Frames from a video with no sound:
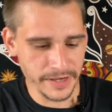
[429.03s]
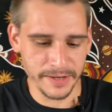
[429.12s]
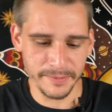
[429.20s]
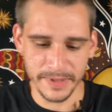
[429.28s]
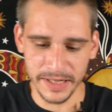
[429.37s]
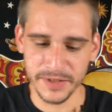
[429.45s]

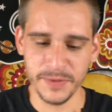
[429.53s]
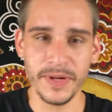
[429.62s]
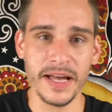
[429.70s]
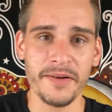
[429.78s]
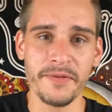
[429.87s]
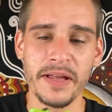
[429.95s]
up next, we
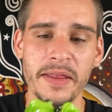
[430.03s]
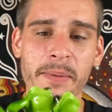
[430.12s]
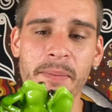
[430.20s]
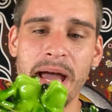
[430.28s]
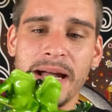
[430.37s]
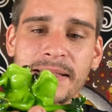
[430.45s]
have the
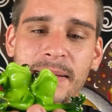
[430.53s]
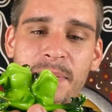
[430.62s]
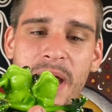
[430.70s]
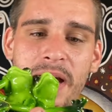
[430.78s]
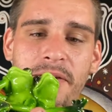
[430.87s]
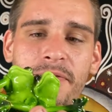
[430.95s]

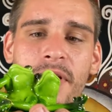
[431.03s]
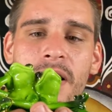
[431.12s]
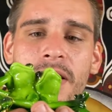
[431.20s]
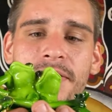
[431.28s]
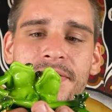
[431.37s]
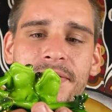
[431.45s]
back-to-back -back
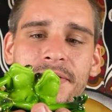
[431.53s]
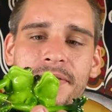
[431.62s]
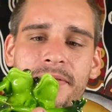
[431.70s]
frogs